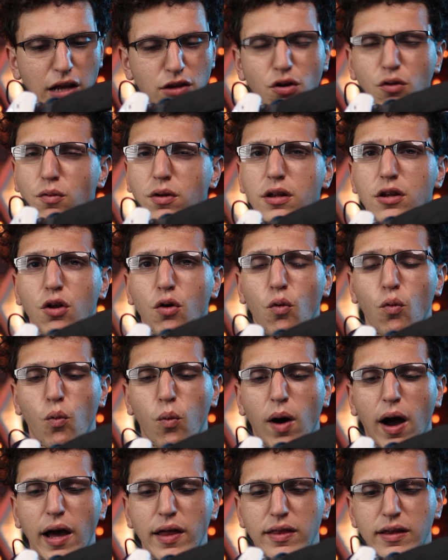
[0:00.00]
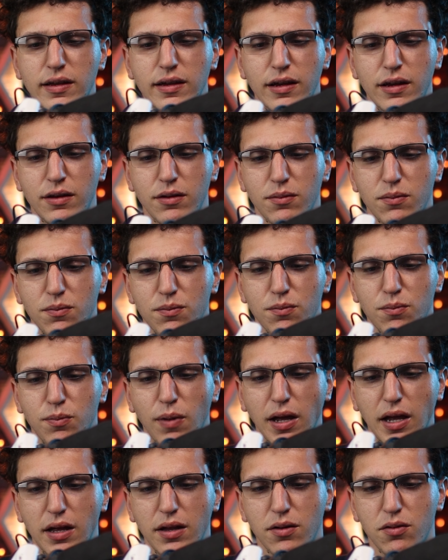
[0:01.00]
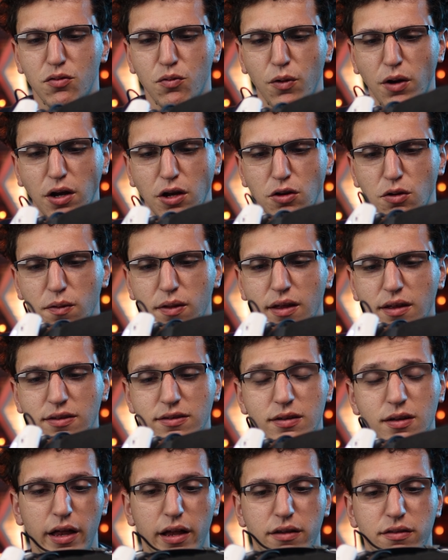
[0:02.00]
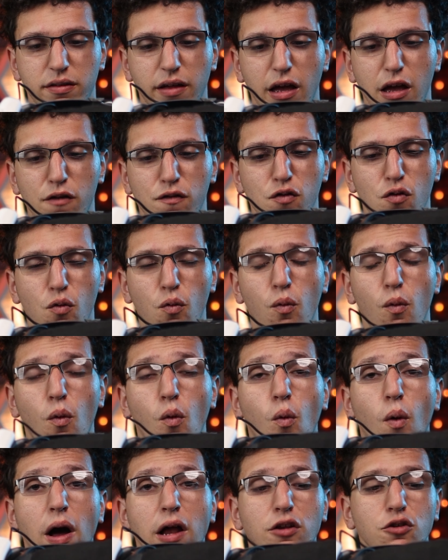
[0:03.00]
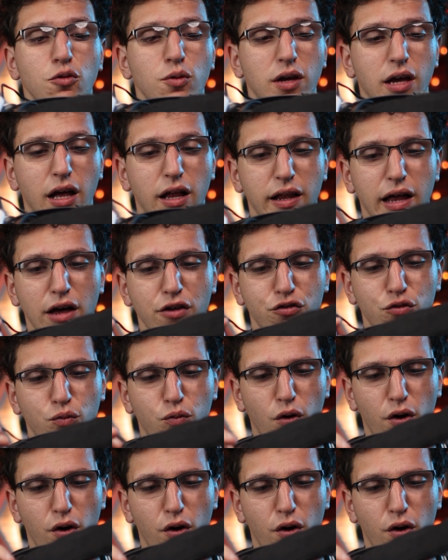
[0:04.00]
I don't really know why they didn't make it to where you can do this. Let's say if you want to get a glass of